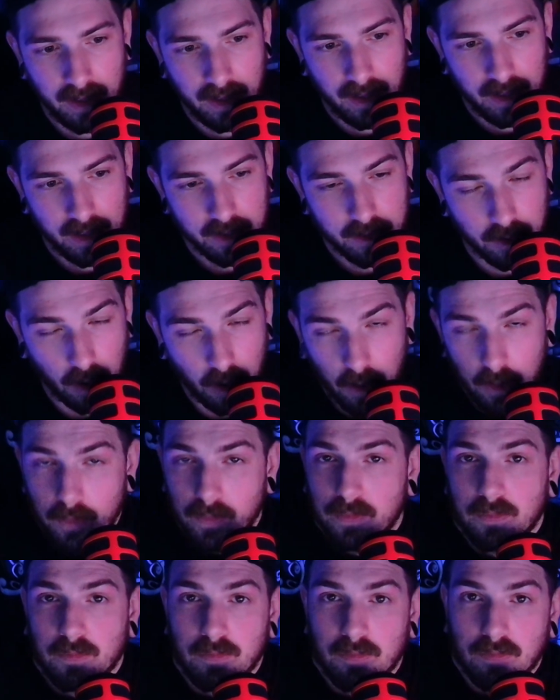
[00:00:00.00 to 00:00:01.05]
So
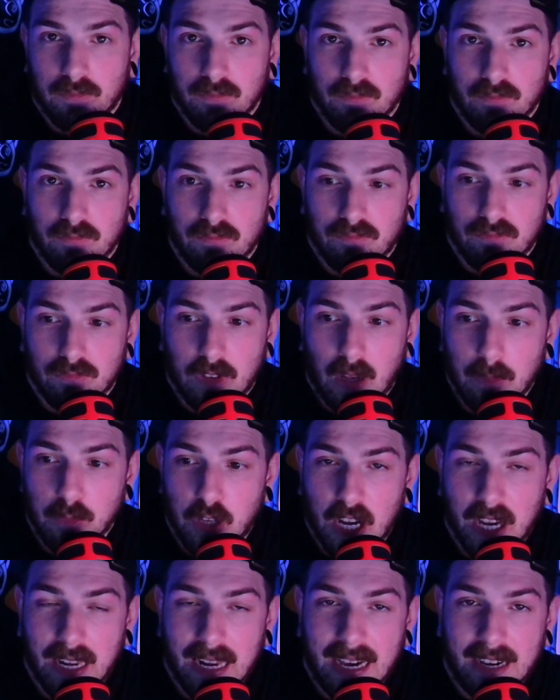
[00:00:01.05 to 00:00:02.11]
come check
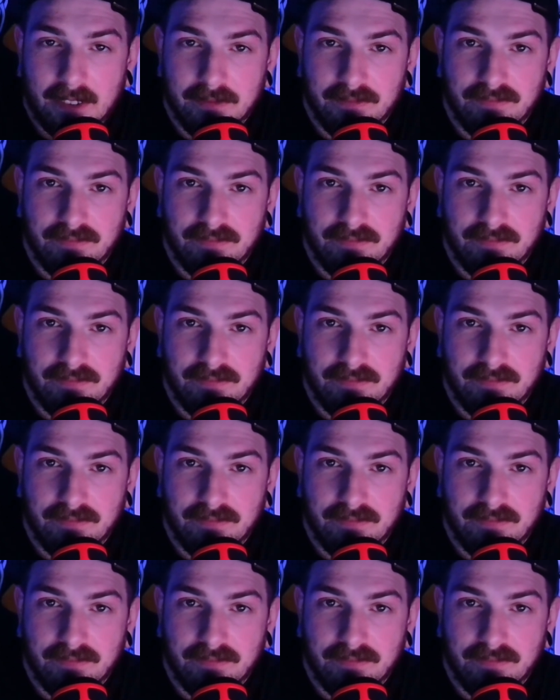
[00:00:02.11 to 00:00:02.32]
it out.